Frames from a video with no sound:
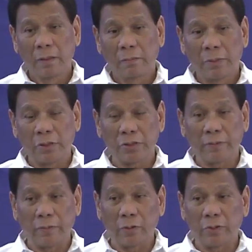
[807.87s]
Because
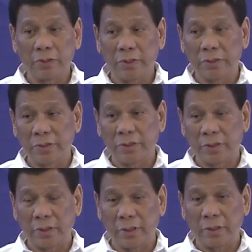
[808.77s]
I've always
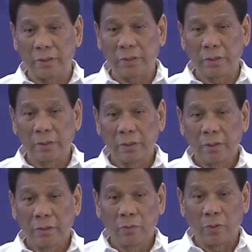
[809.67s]
insisted in,
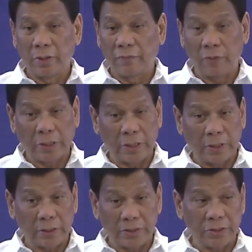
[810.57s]
well, if we
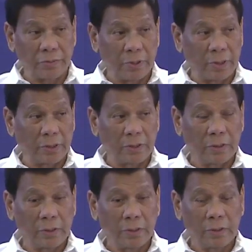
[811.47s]
cannot assimilate,
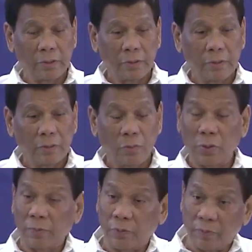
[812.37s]

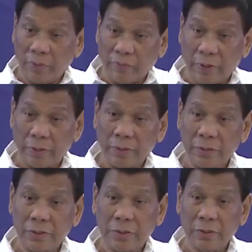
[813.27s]
we have to be
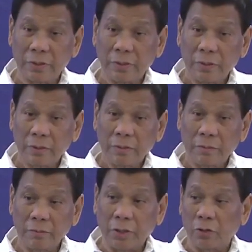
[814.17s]
friends.
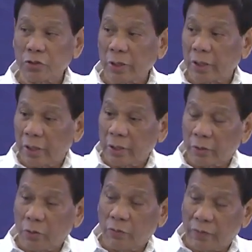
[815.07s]
Because I
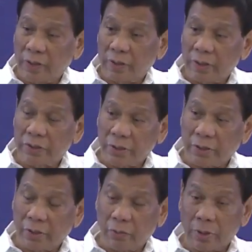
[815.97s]
cannot govern a
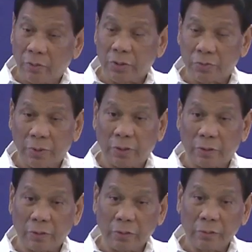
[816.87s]
city when I was
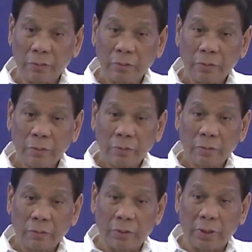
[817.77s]
mayor
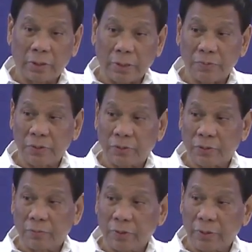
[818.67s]
with a
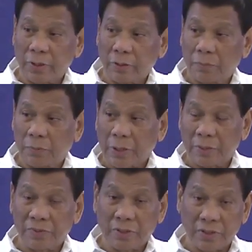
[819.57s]
topsy-turvy thing of
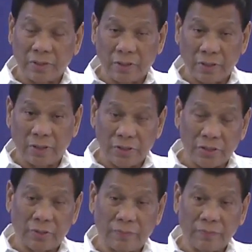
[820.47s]
tribes asserting
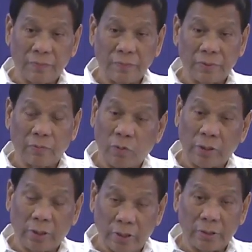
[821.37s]
itself from
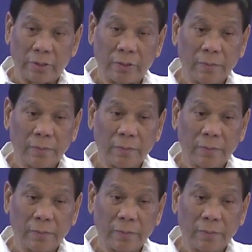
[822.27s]
one another.